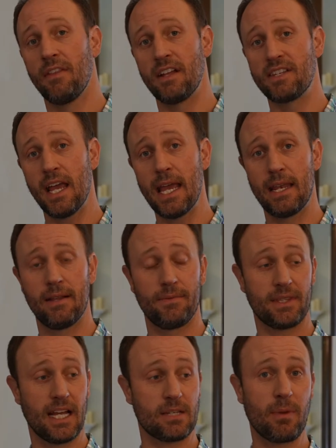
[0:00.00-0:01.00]
That's it.
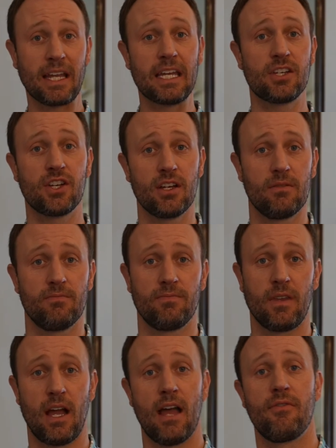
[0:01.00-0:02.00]
That's my kitchen.
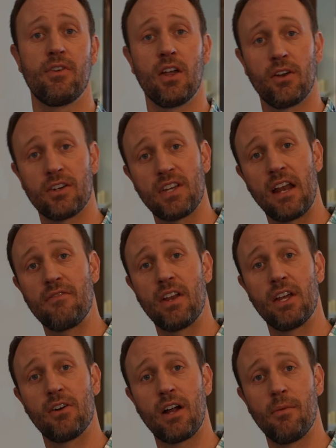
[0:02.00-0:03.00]
I have another exciting
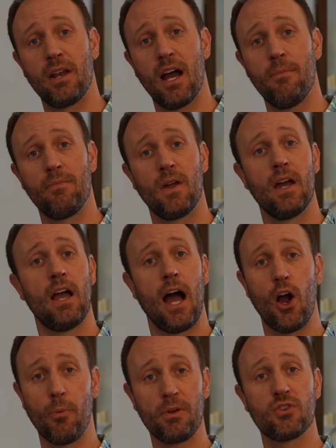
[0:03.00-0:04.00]
video coming up. I
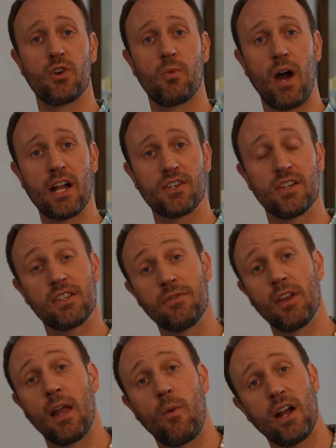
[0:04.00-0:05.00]
hope you enjoyed watching this. If
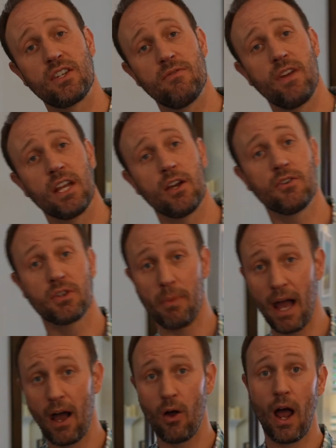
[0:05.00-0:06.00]
you like watching videos
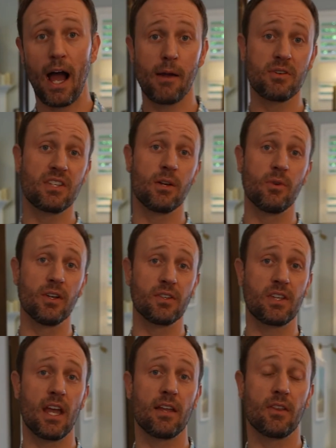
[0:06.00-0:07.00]
about Iowa City real
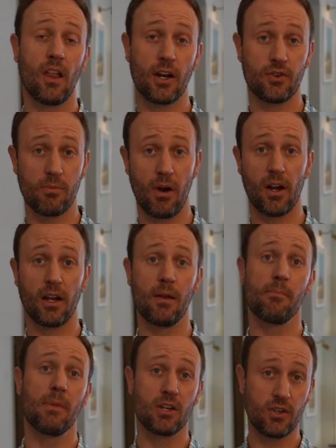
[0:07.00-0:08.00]
estate, the luxury market,
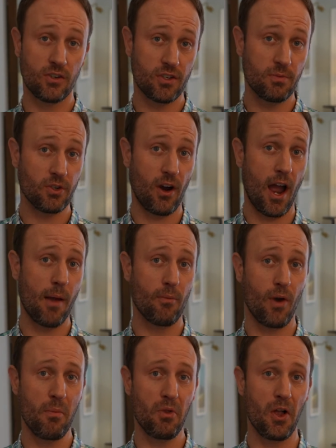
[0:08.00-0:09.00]
make sure to subscribe
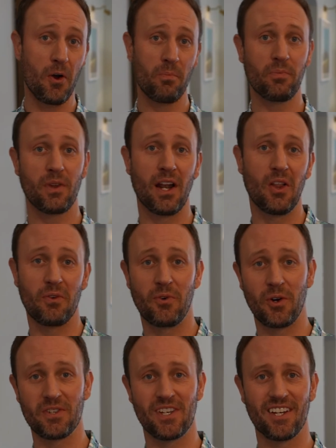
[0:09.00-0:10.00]
right below, and I look
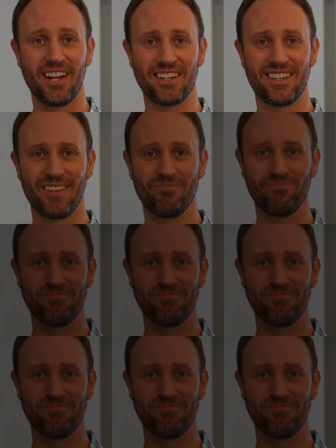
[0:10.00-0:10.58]
forward to seeing you next time.